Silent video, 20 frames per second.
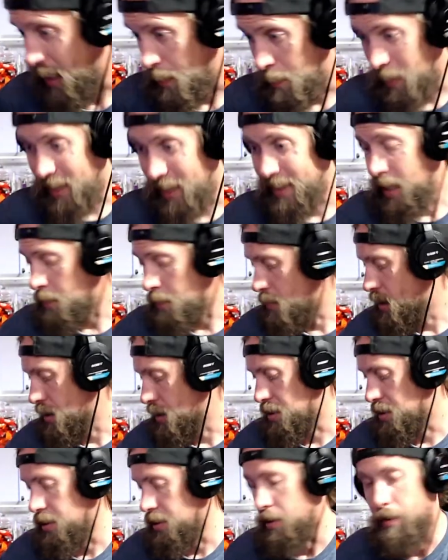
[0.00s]
I did I pay that
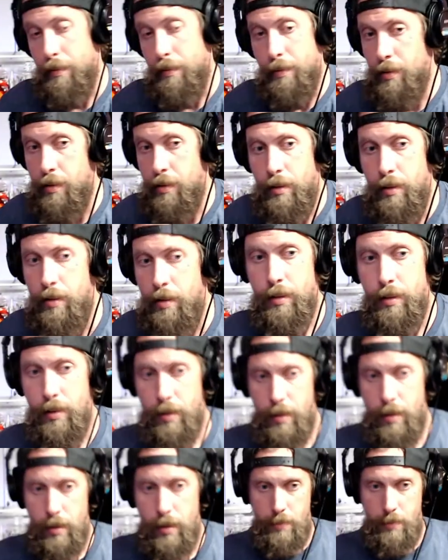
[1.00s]
much? No.
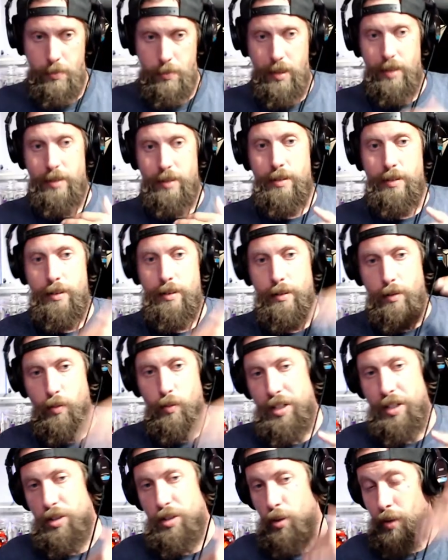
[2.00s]
But
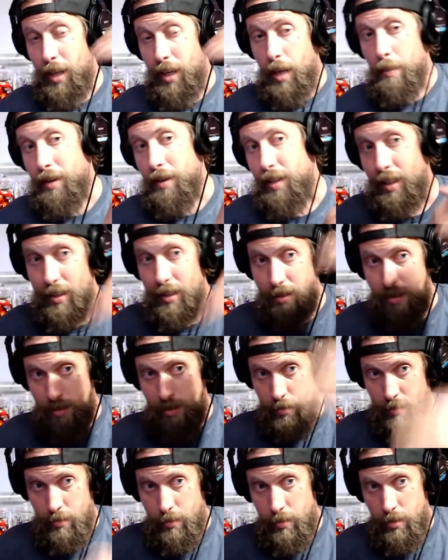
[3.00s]
retro gaming
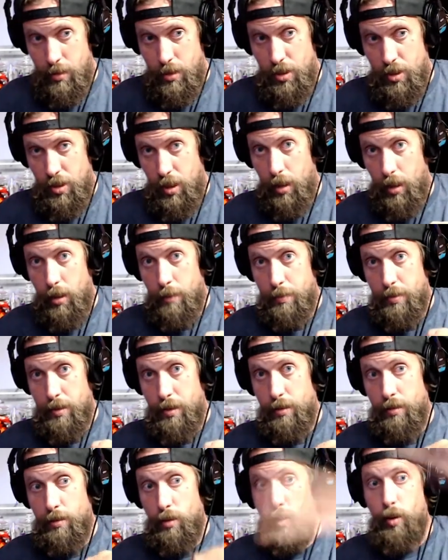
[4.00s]
has shot
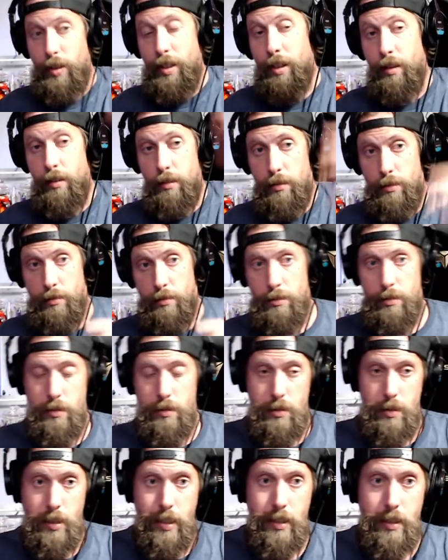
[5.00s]
up to holy hill
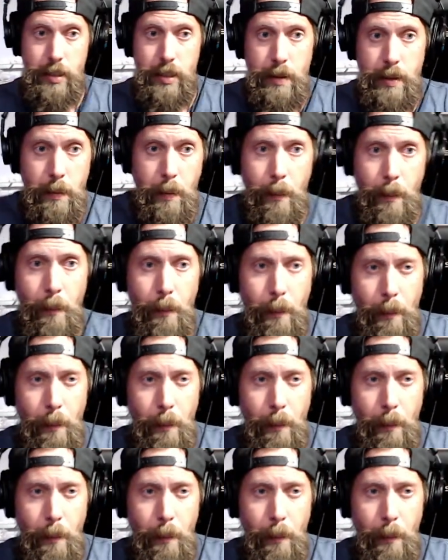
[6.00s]
lately.